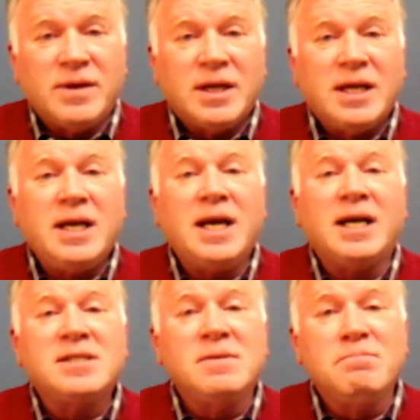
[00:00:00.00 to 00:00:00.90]
He
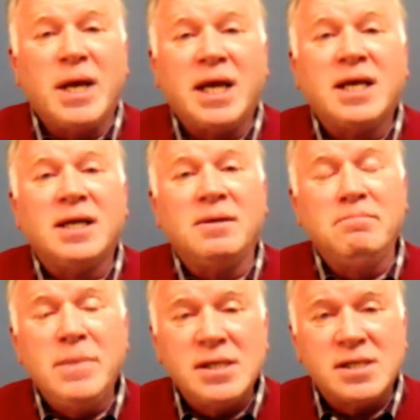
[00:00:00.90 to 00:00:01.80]
had to make it a
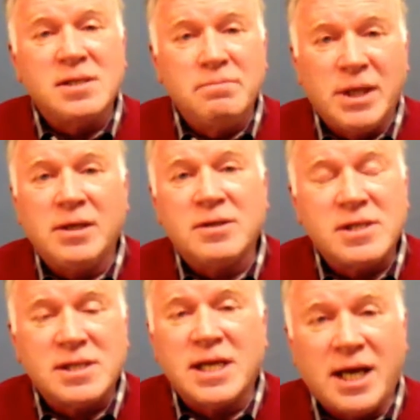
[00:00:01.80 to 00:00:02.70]
misdemeanor
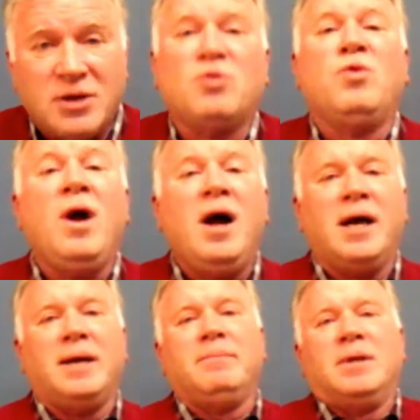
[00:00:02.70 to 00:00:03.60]
state
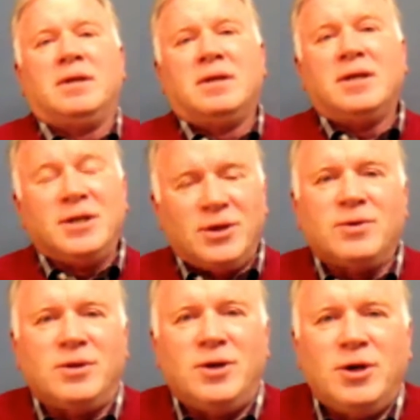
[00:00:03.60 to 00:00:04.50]
crime in
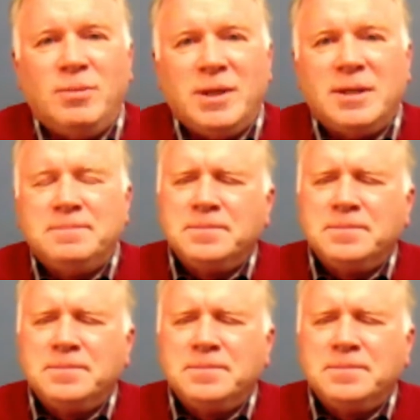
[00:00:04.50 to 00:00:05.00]
Oklahoma.